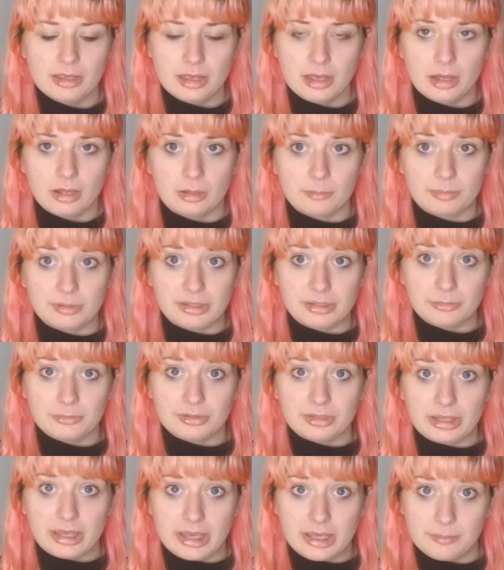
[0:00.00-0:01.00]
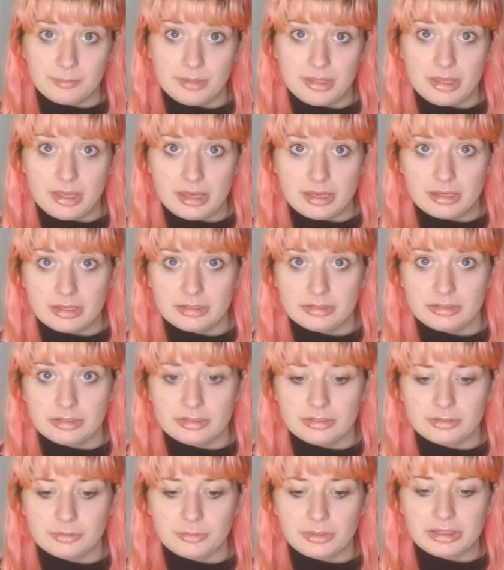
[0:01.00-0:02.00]
I'll be using APA to
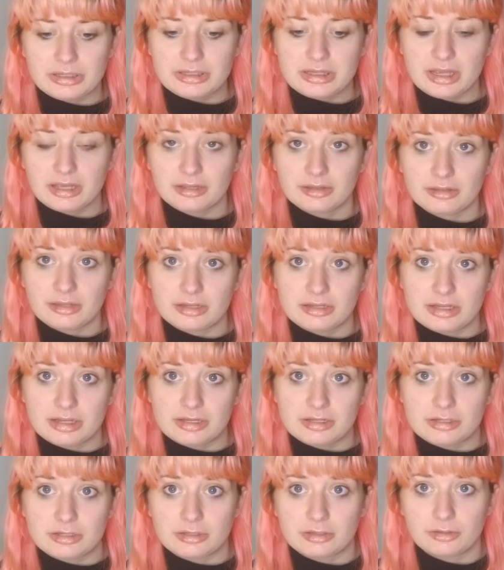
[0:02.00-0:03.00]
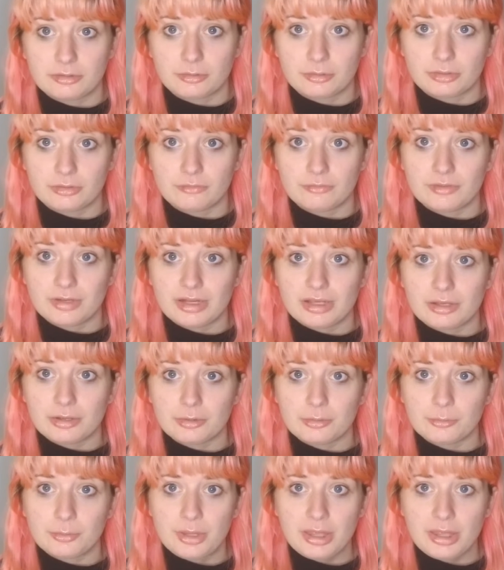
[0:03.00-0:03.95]
do in-text citations for the video,